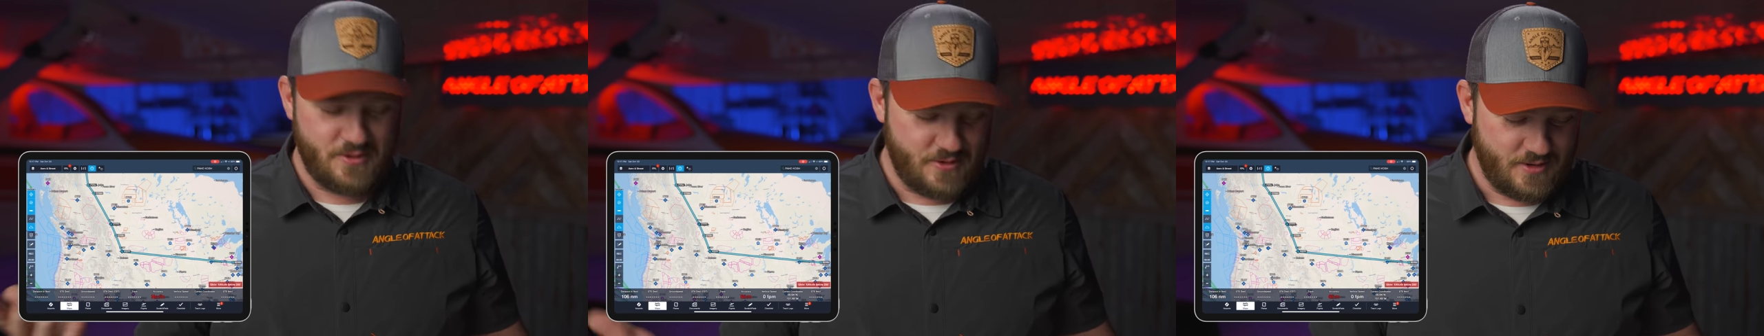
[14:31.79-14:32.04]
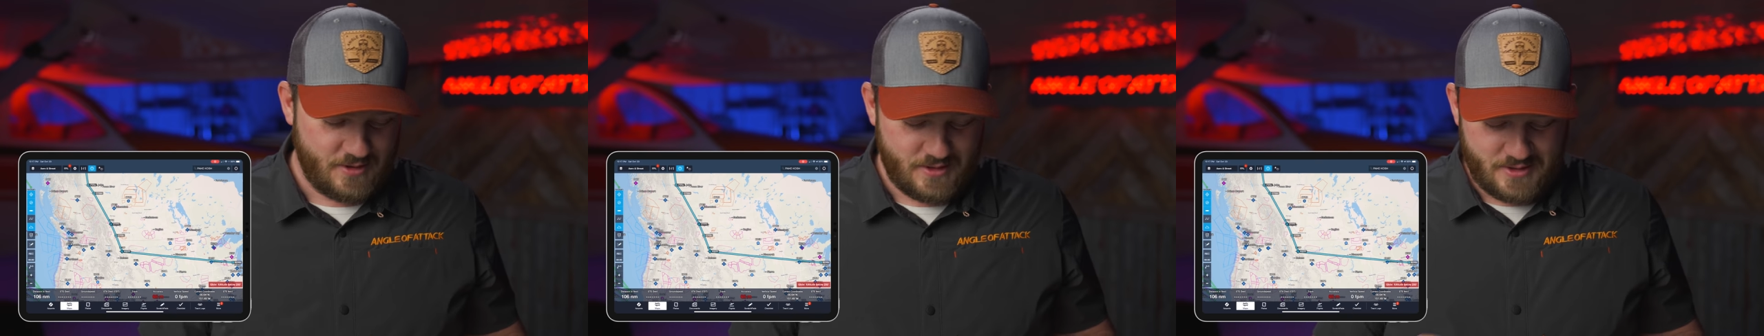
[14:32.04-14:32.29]
you
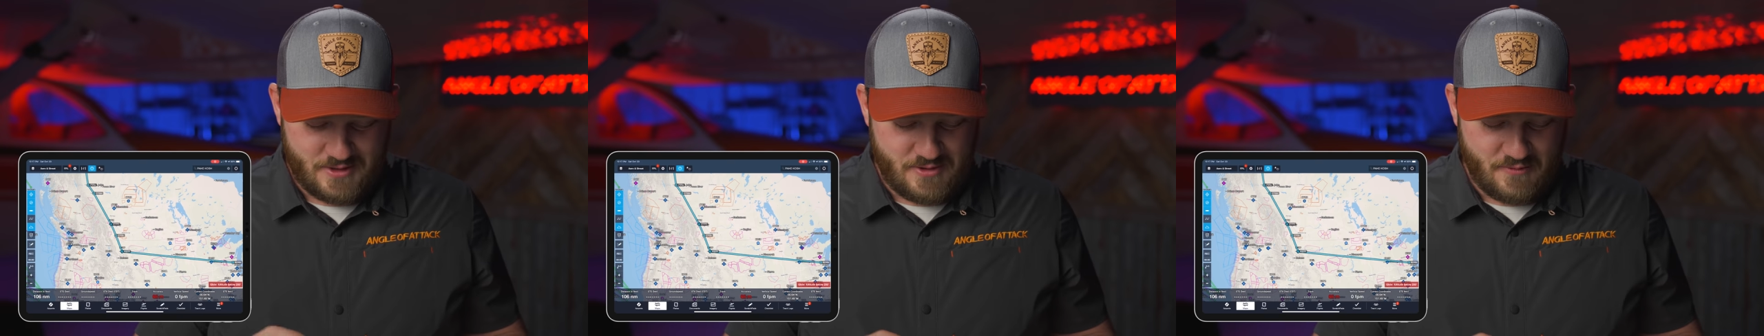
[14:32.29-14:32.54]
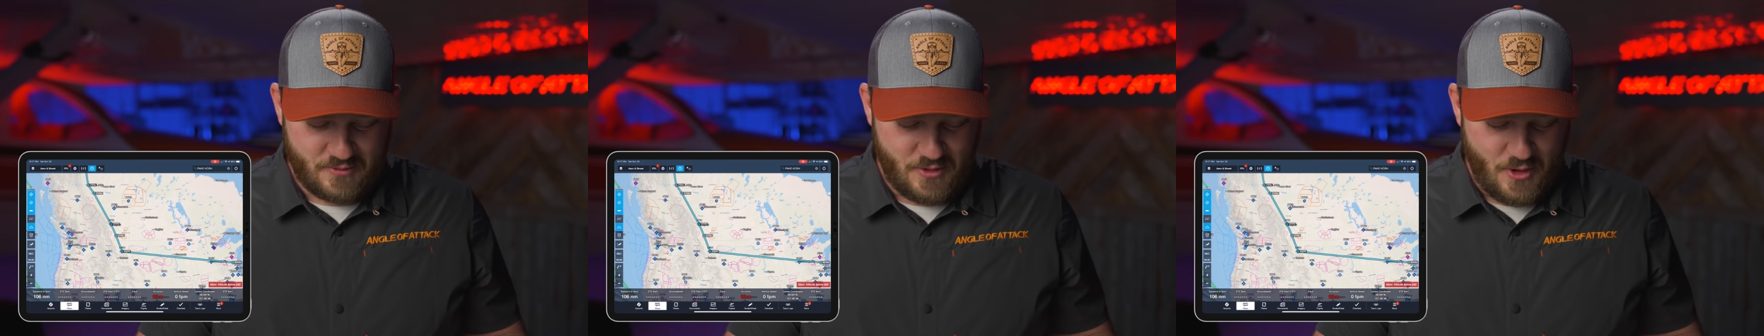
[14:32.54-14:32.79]
you
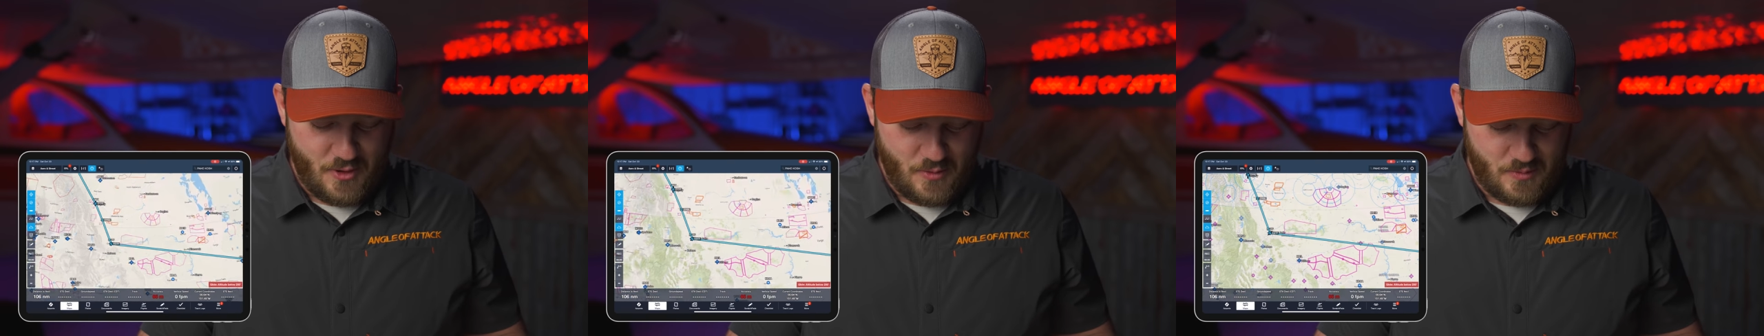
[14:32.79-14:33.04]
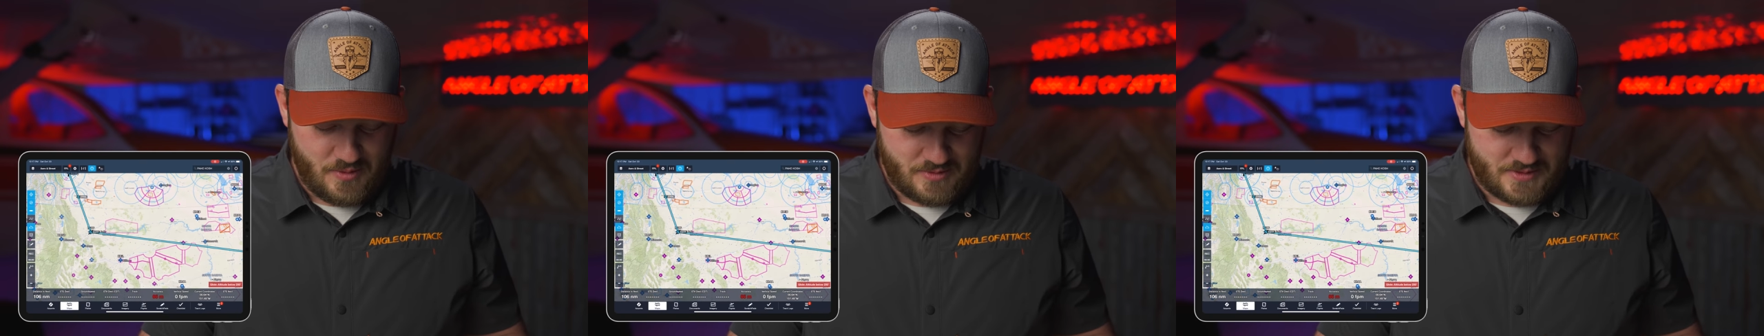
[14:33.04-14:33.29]
never
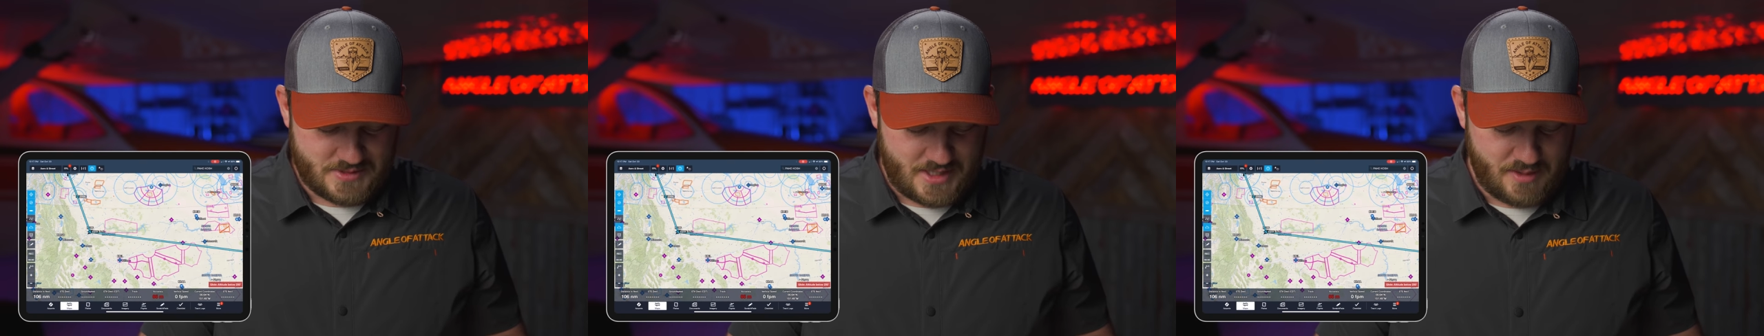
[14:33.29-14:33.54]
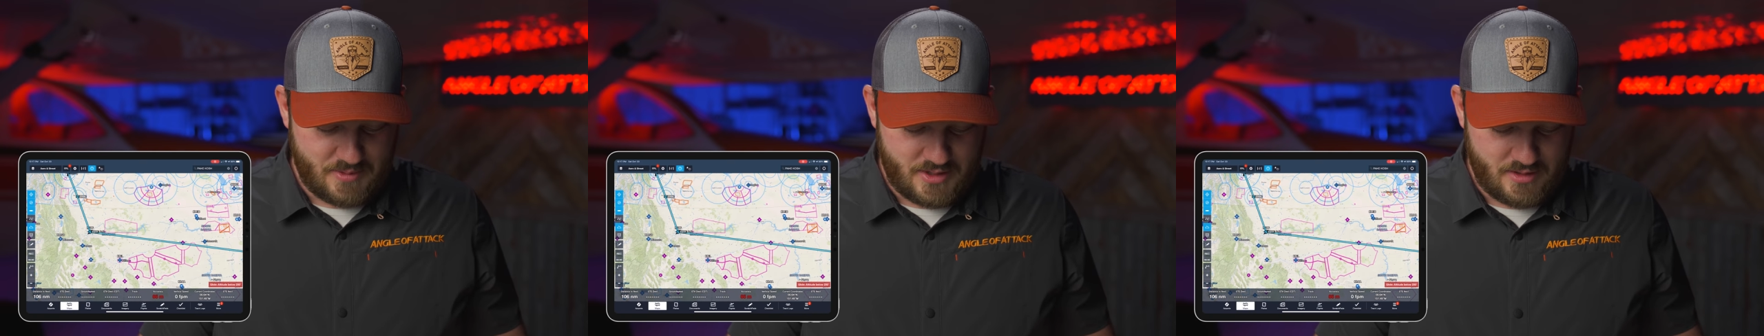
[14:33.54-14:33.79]
know this
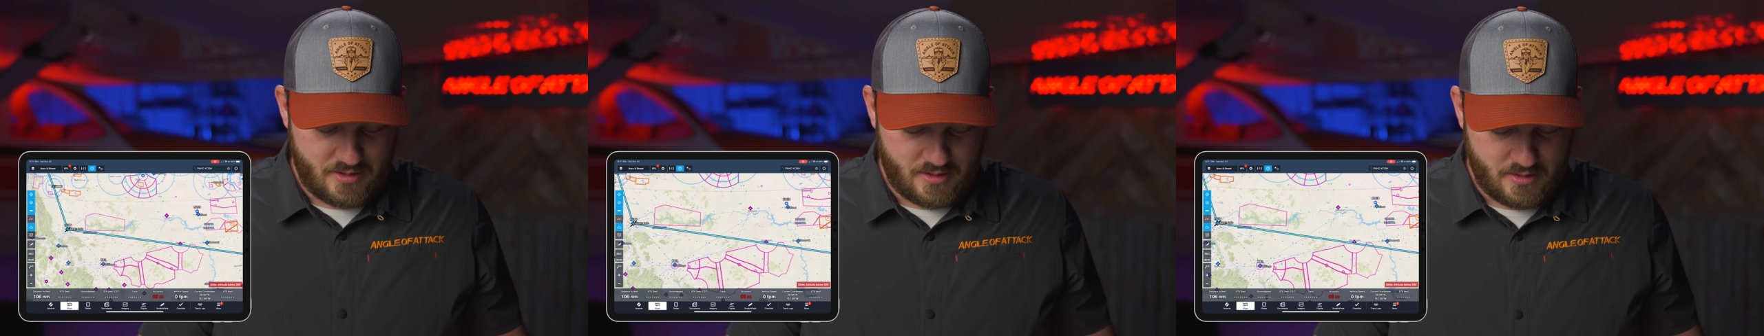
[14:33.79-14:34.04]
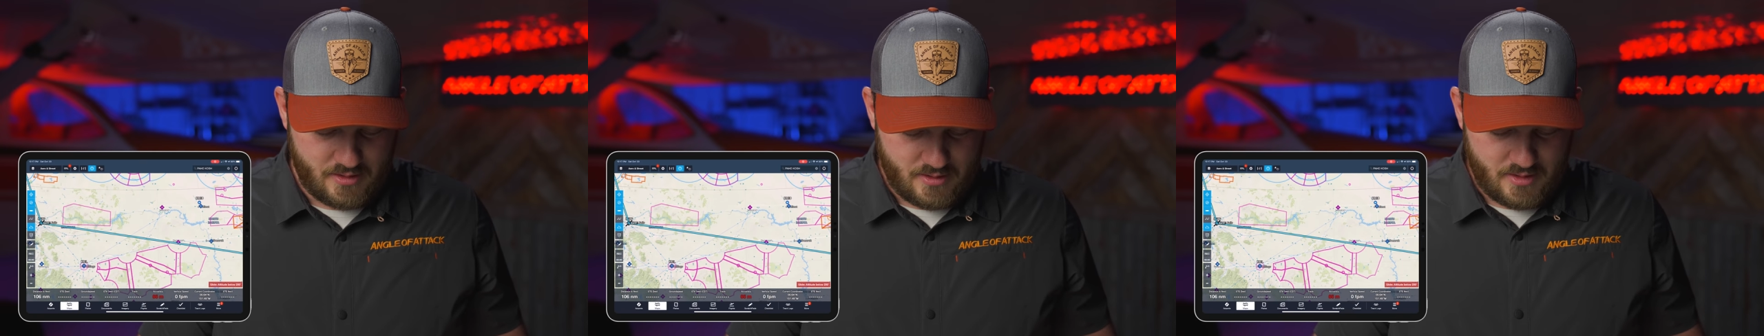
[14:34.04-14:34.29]
time of
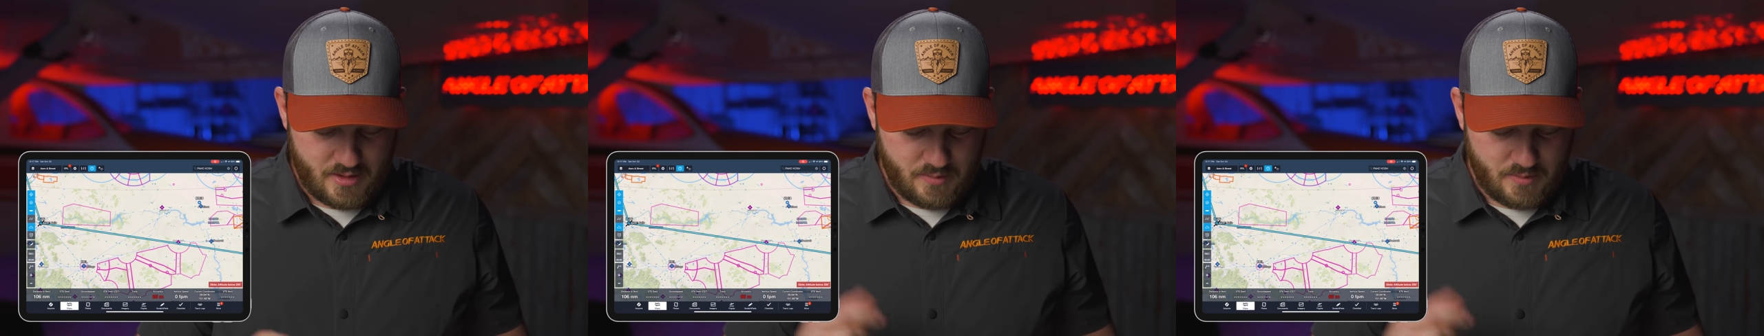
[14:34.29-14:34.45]
year.